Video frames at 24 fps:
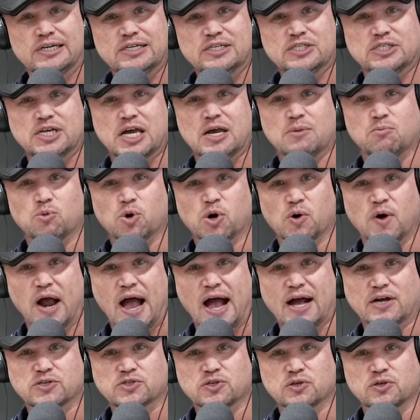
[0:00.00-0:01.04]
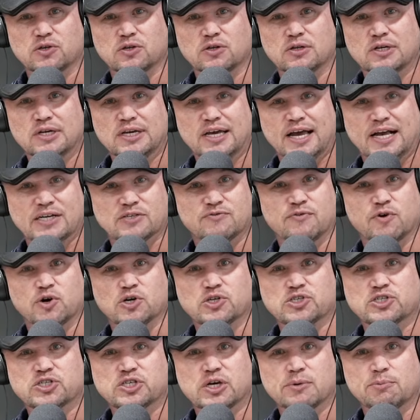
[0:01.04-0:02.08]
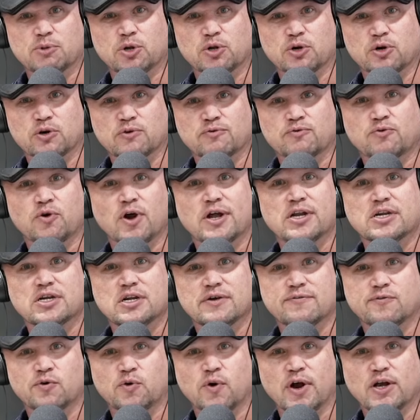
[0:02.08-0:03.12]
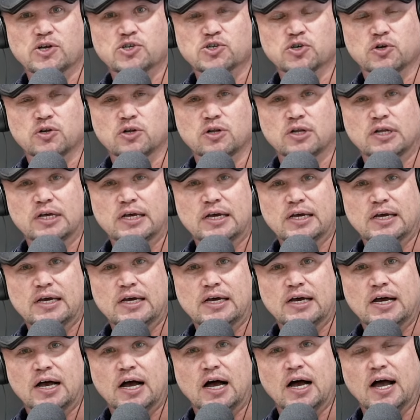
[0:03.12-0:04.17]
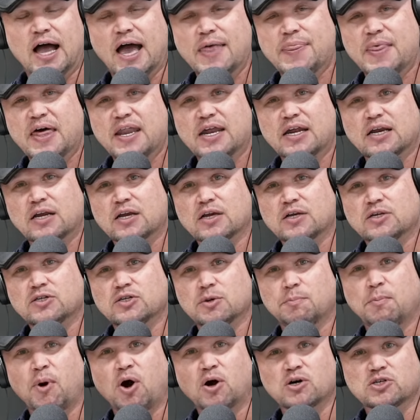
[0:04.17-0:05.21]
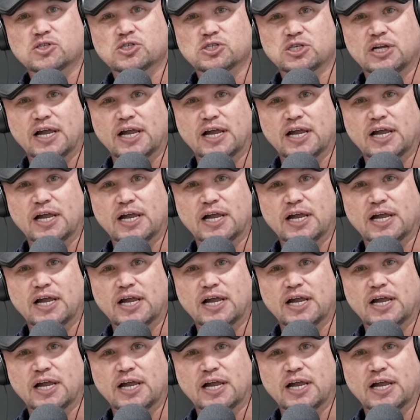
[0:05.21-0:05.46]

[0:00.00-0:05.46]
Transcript: same rear axle, has a very similar front differential, and then it departs